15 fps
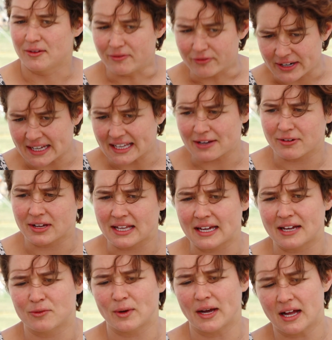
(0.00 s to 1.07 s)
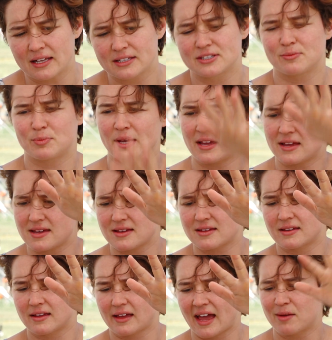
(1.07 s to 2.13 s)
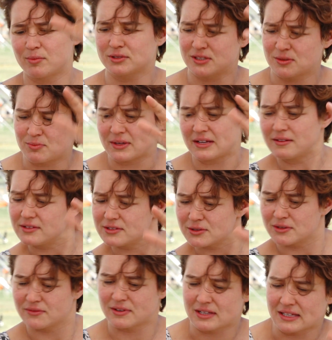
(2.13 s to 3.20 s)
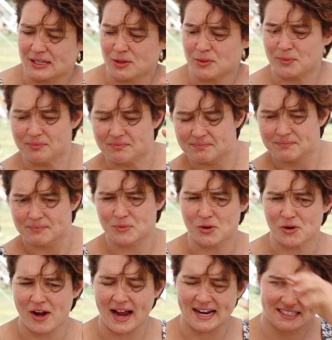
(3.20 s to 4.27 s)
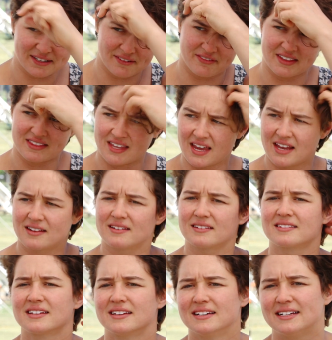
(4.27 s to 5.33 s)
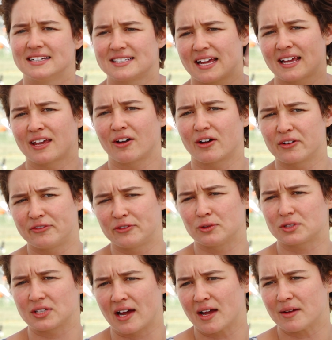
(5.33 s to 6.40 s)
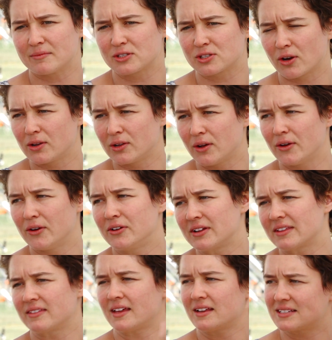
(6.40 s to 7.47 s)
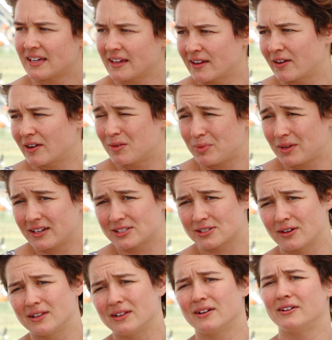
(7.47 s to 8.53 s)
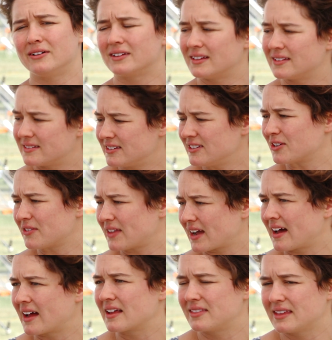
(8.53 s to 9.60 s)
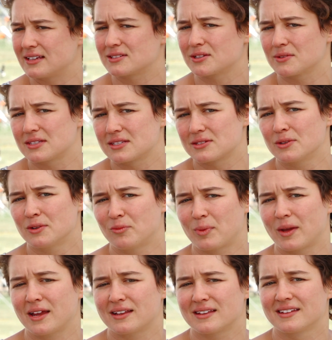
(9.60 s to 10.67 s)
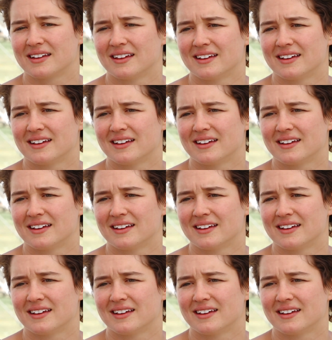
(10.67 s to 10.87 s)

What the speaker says: really, really unwell to being able to be sort of a little more active, and then taking on a full-time show load, and then taking on a bigger show load, and that kind of thing. So it's sort of been